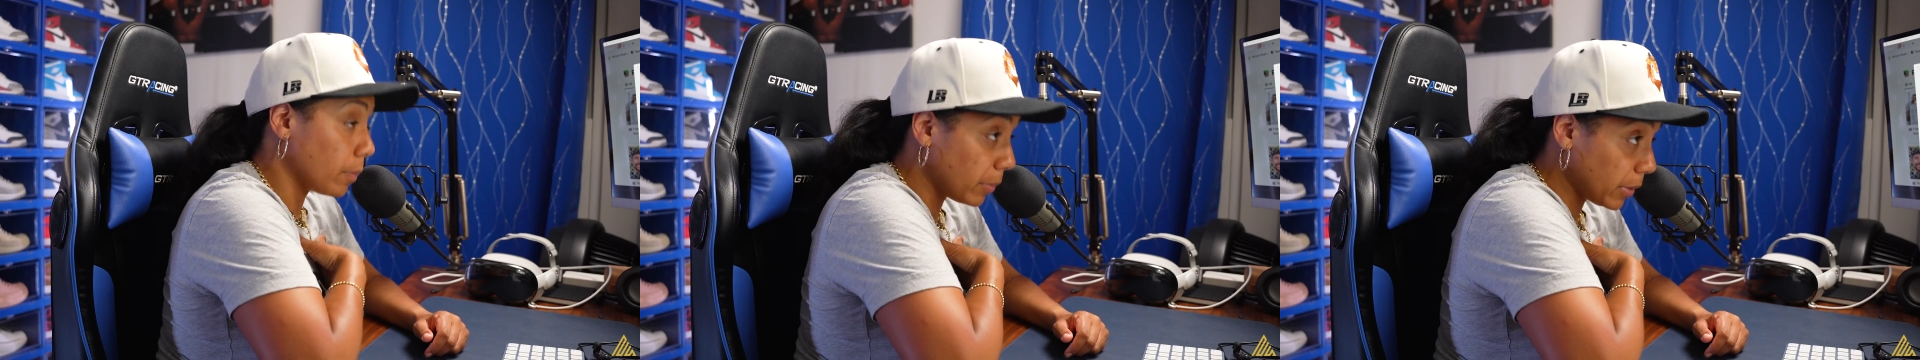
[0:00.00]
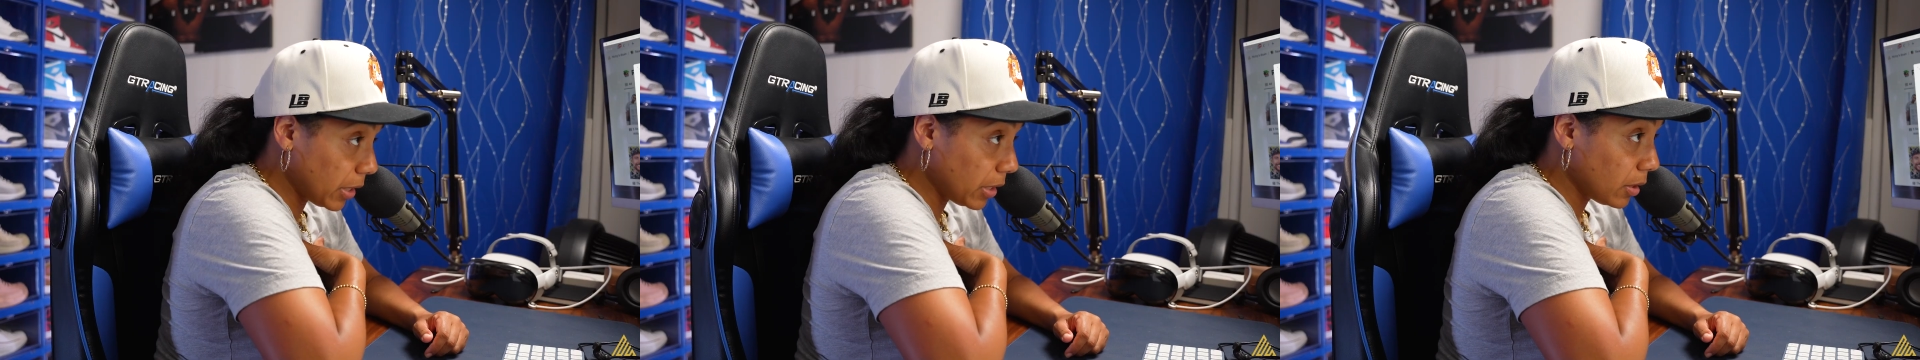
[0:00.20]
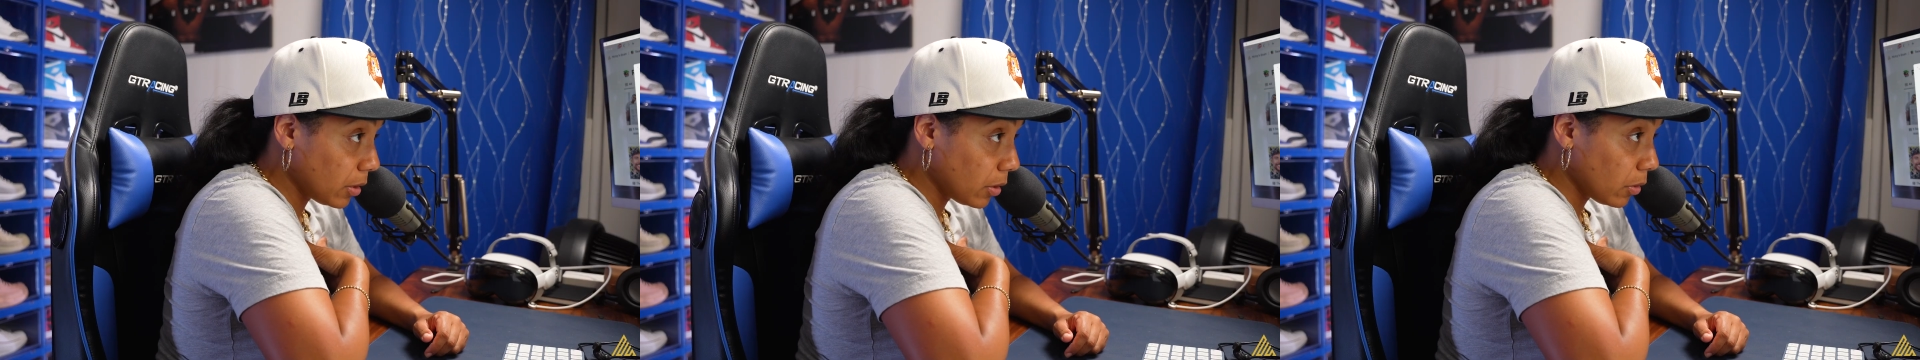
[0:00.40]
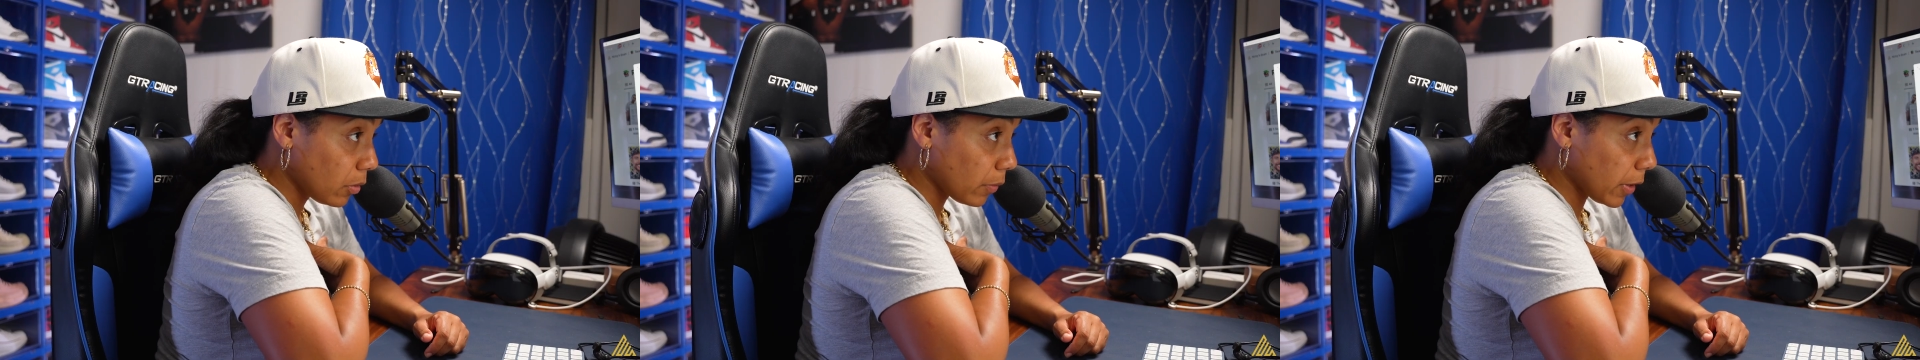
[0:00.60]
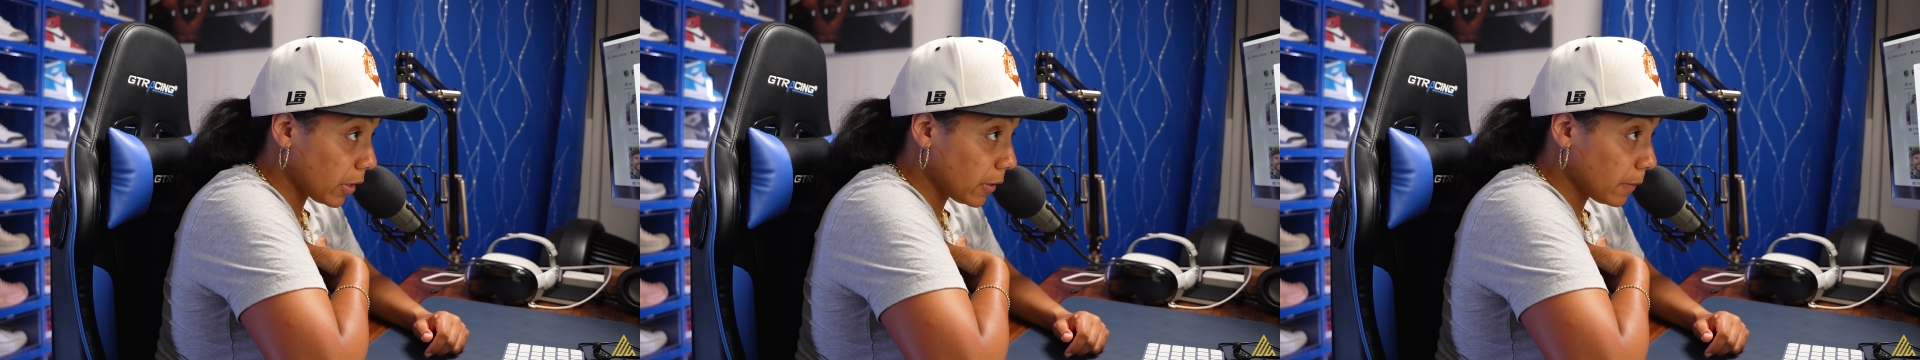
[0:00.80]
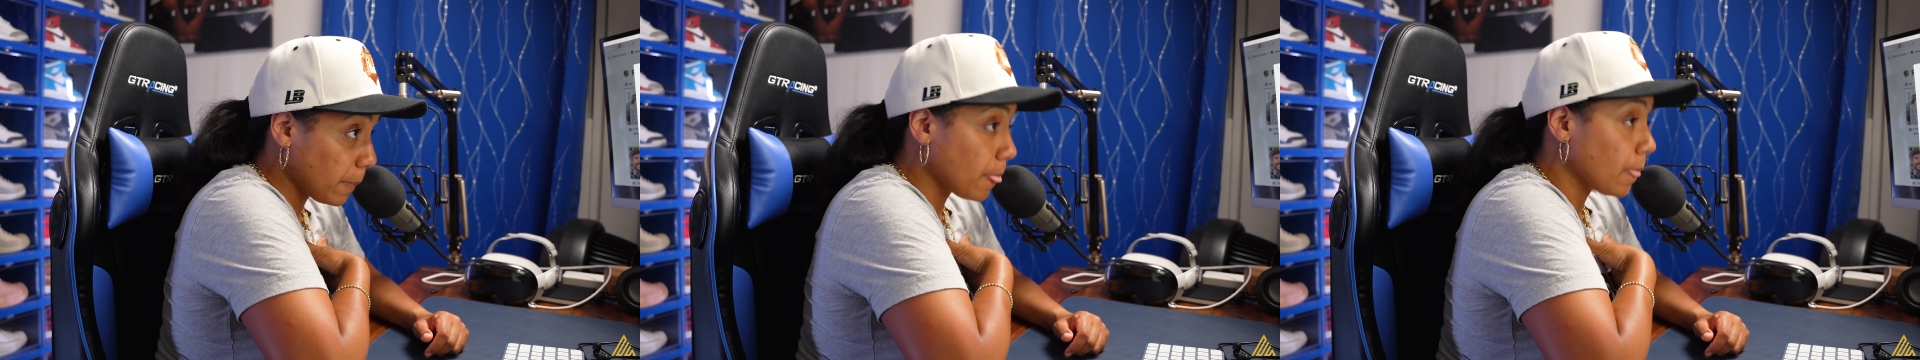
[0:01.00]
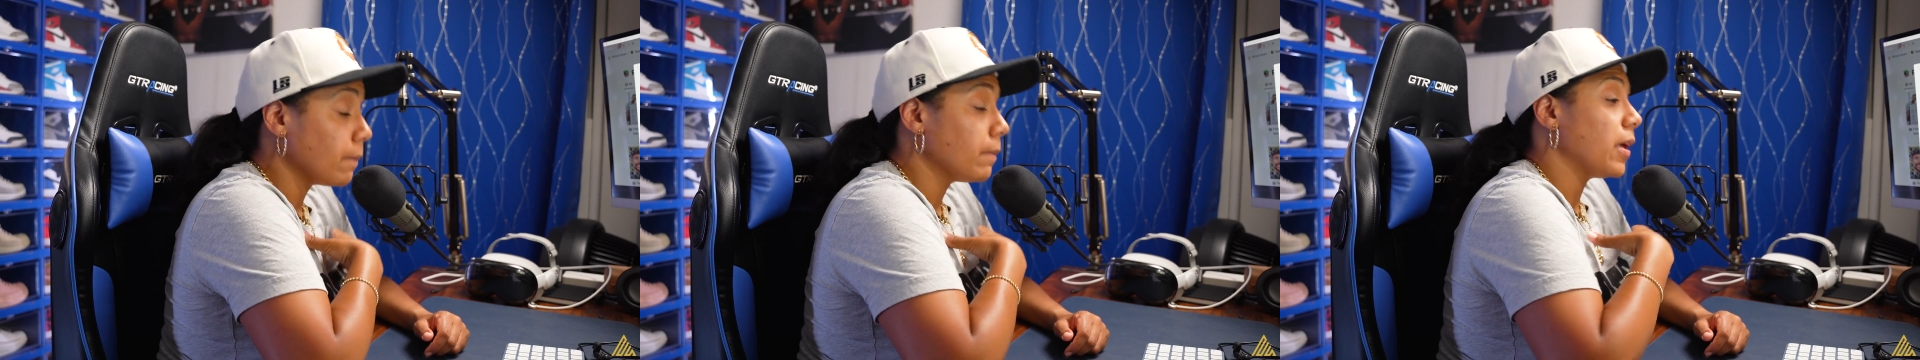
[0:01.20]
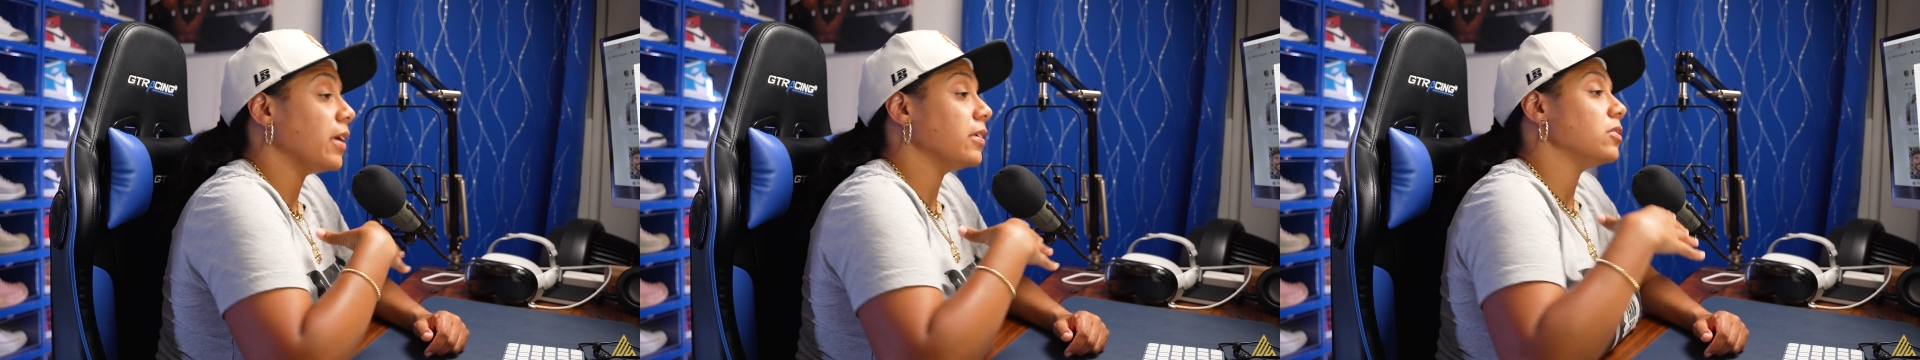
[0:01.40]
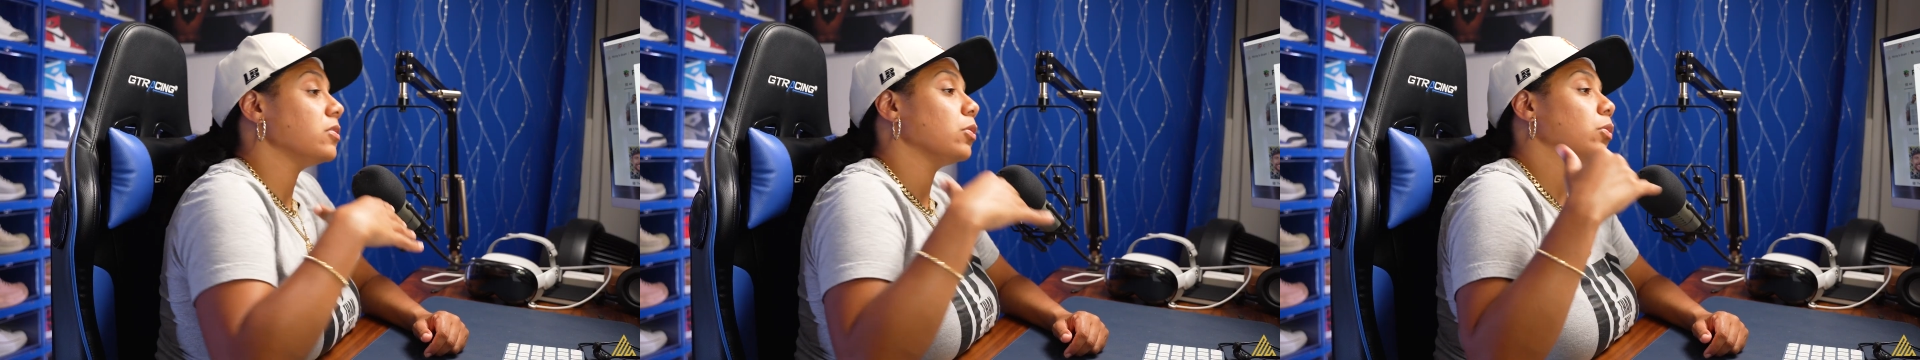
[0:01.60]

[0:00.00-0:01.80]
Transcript: on me, right? And